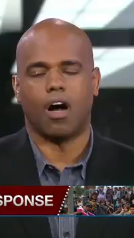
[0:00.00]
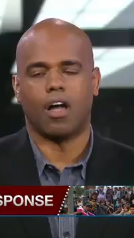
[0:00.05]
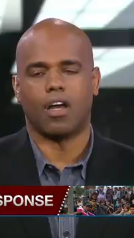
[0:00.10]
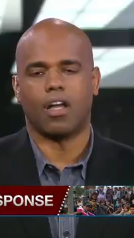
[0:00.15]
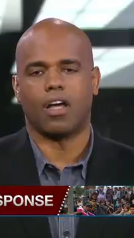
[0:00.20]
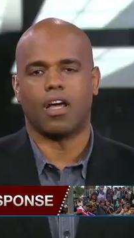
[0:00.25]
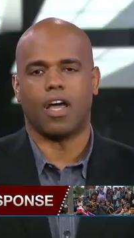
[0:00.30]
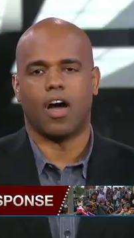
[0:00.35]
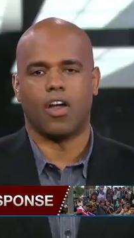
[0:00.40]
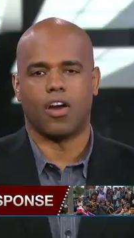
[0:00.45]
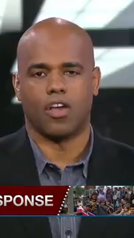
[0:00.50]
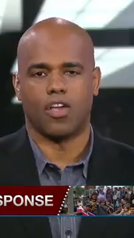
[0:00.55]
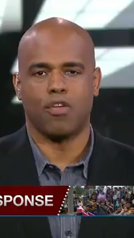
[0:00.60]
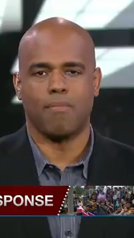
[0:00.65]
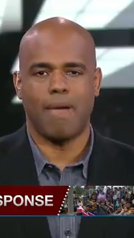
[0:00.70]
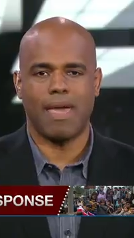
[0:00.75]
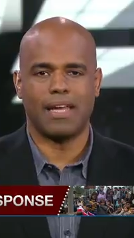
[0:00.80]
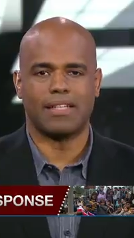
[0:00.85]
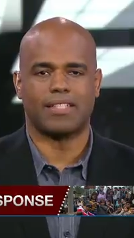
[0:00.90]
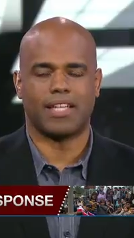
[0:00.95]
on a, on a
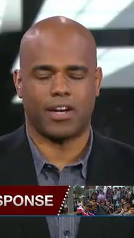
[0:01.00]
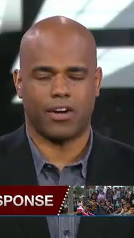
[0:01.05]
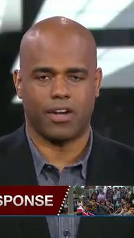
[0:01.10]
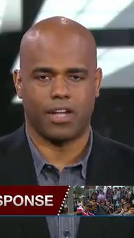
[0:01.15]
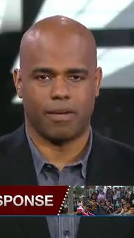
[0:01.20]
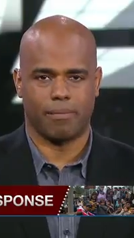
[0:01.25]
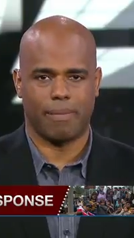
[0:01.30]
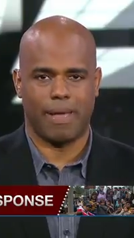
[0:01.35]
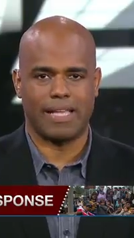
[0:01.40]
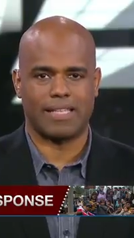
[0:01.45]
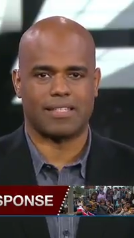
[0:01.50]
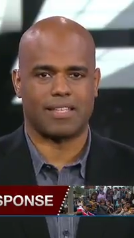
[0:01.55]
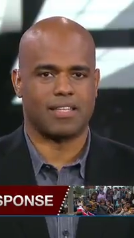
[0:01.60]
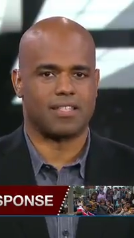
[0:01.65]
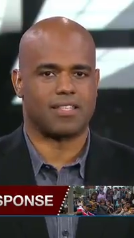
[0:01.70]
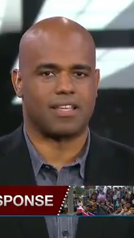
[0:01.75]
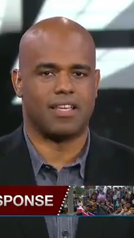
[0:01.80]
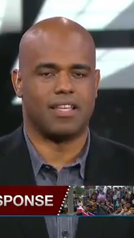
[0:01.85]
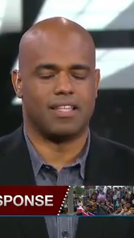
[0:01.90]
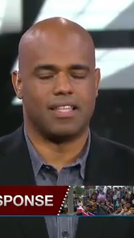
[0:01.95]
humanitarian
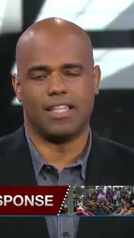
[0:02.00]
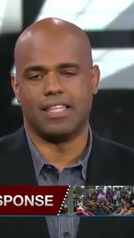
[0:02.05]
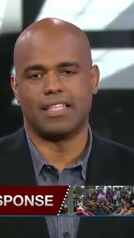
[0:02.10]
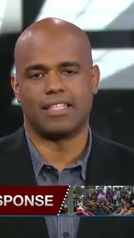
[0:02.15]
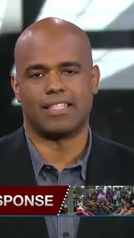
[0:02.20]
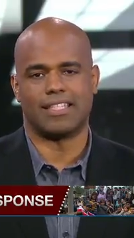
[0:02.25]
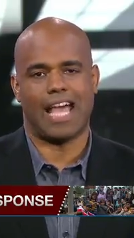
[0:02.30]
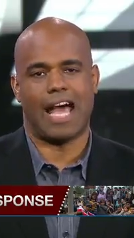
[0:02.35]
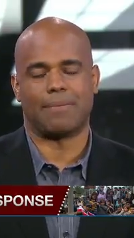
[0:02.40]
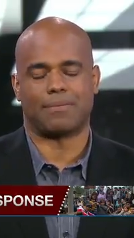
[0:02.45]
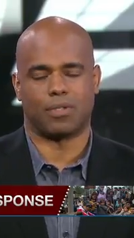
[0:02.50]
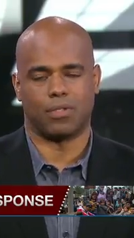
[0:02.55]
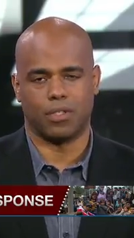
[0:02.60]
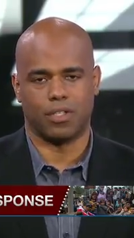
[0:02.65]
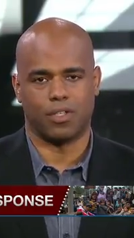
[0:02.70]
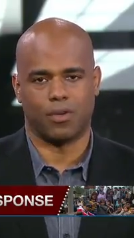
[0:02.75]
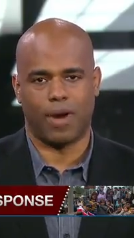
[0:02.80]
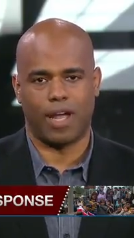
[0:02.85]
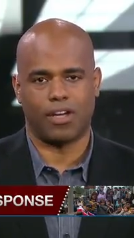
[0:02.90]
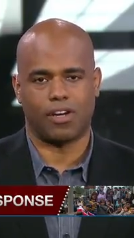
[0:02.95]
basis, this is
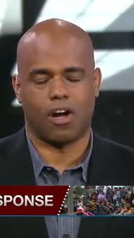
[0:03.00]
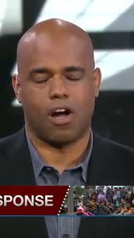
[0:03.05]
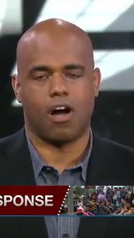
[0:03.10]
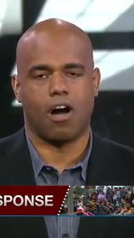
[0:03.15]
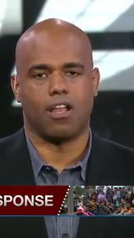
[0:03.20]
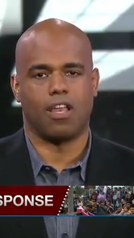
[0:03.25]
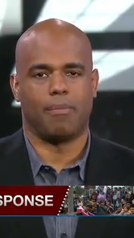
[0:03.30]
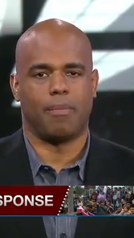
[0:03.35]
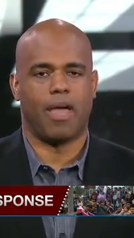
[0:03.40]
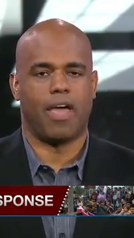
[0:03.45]
absolutely the right call.